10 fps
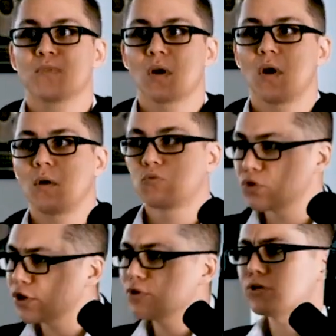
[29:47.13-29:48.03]

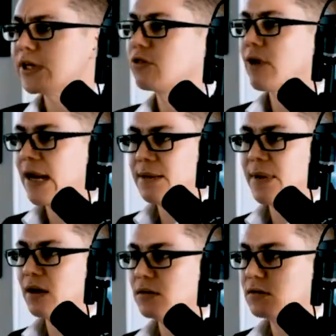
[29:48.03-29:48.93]
really, really great
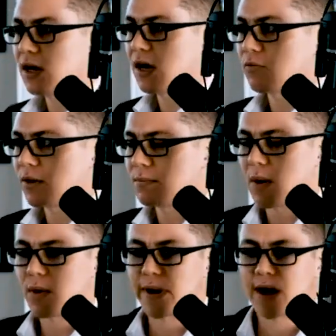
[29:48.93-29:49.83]
email written by
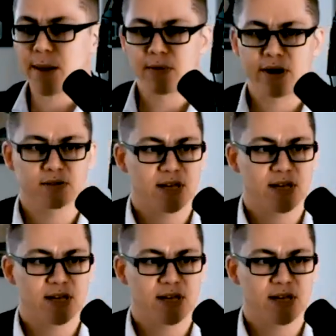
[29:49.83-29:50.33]
one of my copywriters,